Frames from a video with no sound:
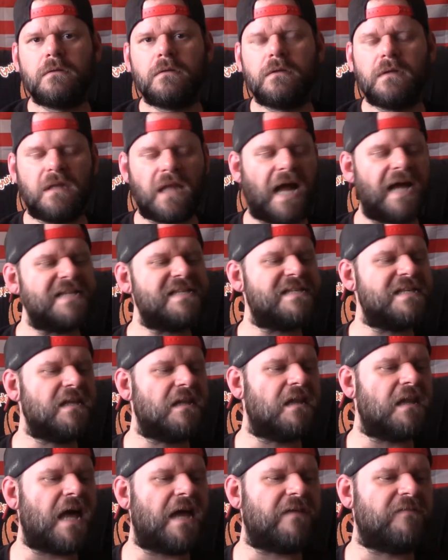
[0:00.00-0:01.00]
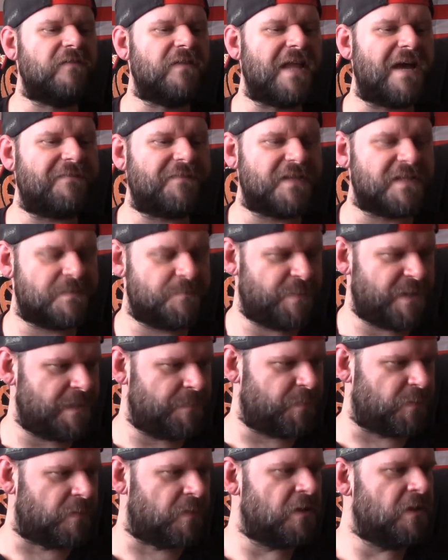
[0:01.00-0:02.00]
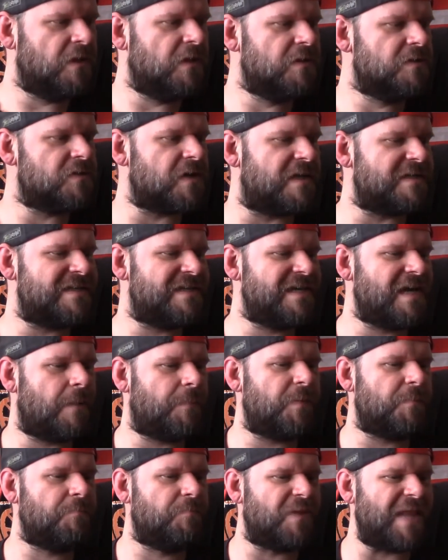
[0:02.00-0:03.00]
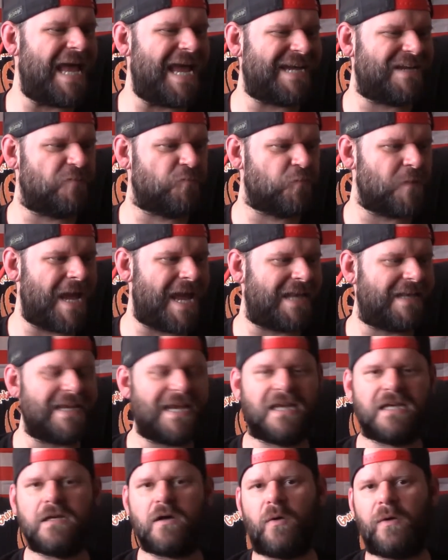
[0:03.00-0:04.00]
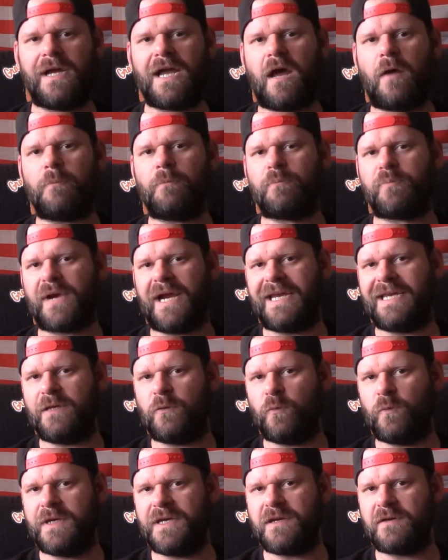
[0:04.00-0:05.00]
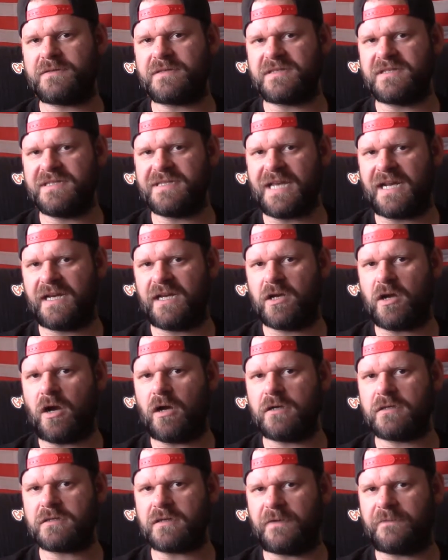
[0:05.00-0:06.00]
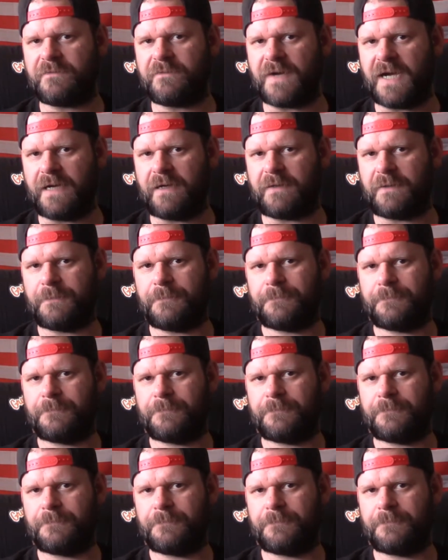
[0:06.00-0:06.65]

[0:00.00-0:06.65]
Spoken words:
Well, I see a lot of leftist people dressing up in black and red and going out and breaking windows and setting cars on fire.